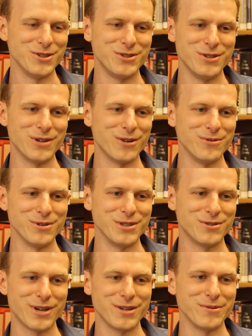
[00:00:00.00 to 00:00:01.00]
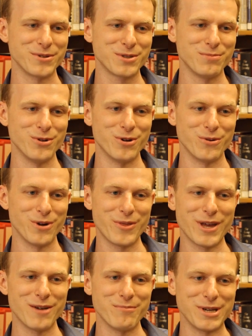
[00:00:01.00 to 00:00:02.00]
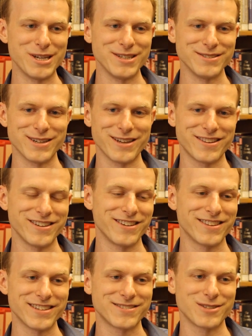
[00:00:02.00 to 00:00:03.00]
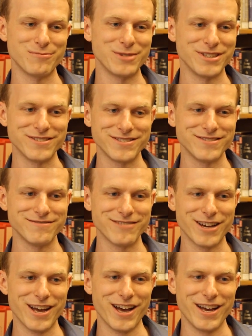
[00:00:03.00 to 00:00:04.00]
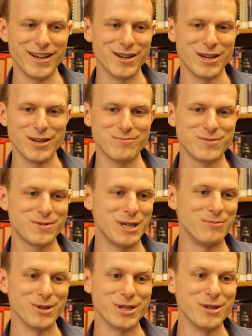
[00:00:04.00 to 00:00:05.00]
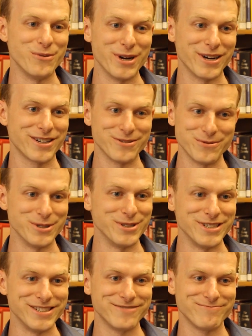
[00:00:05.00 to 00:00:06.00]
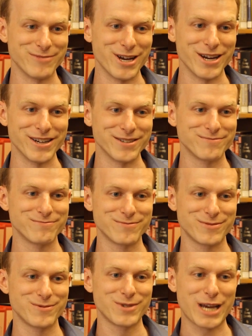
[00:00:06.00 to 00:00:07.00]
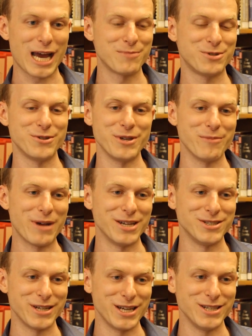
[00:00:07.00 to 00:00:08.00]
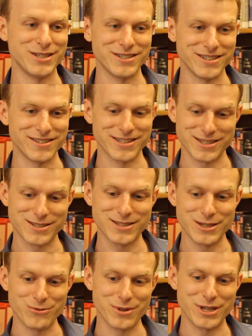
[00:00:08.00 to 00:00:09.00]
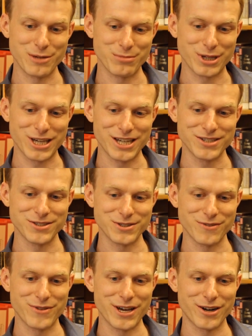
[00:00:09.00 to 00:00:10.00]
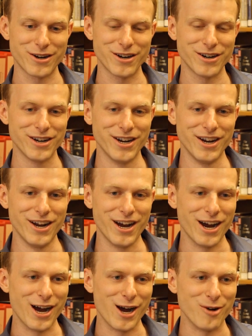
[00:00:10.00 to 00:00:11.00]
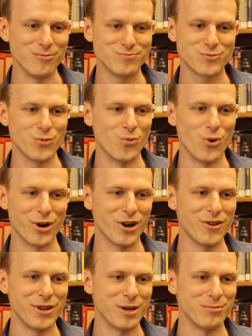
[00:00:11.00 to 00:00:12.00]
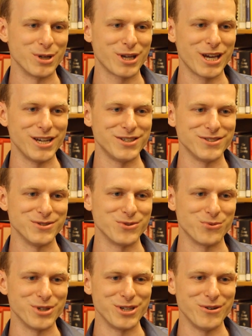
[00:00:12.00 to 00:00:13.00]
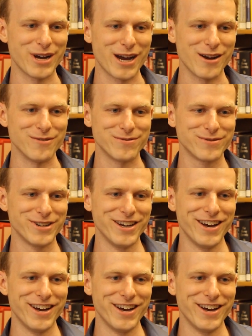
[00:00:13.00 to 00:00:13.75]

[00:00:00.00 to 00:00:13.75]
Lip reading: issue. And I really try to explore what that means. And I think that's something people anywhere can really capture the imagination and like see what the implications of that are. What are the implications when you have